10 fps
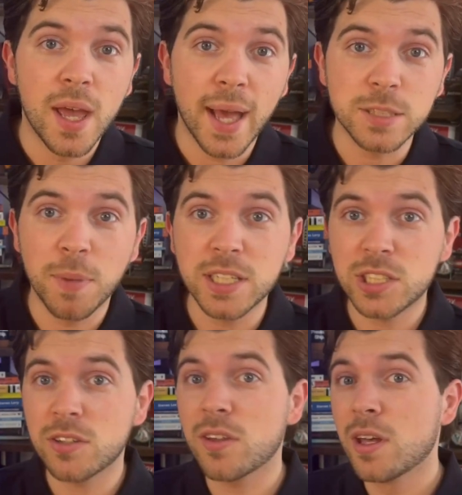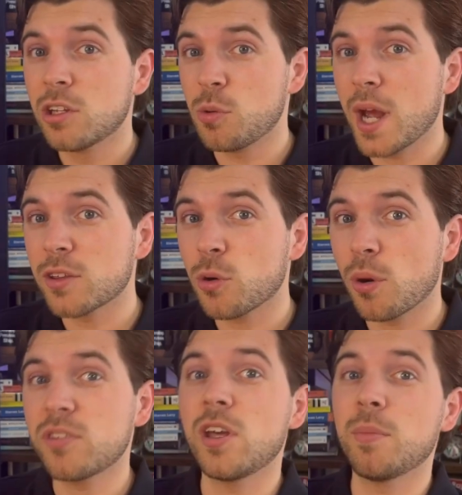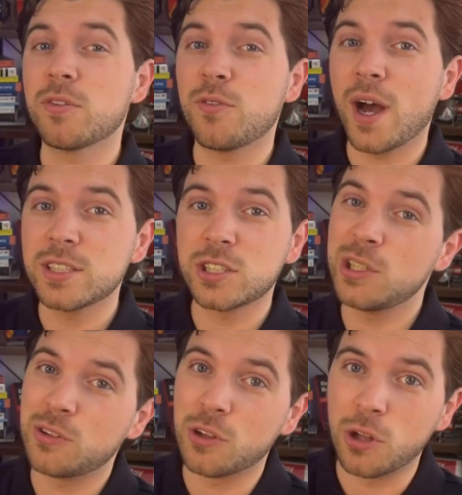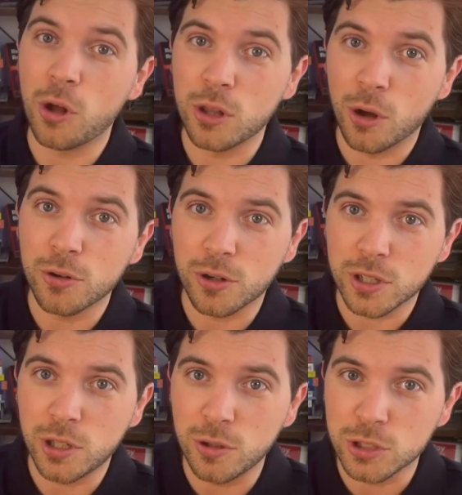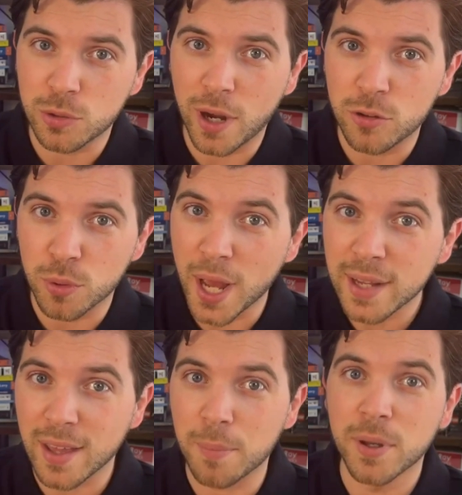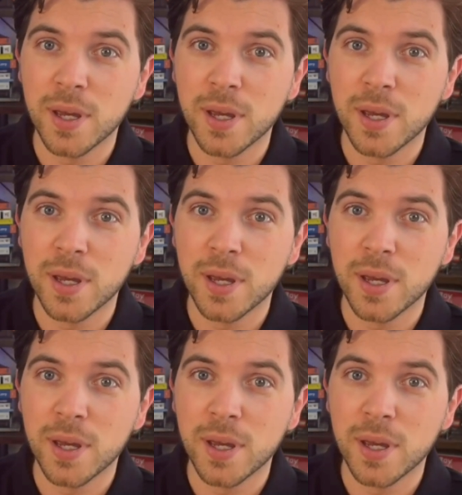As mentioned, the React core team advises you to no longer use Create React App.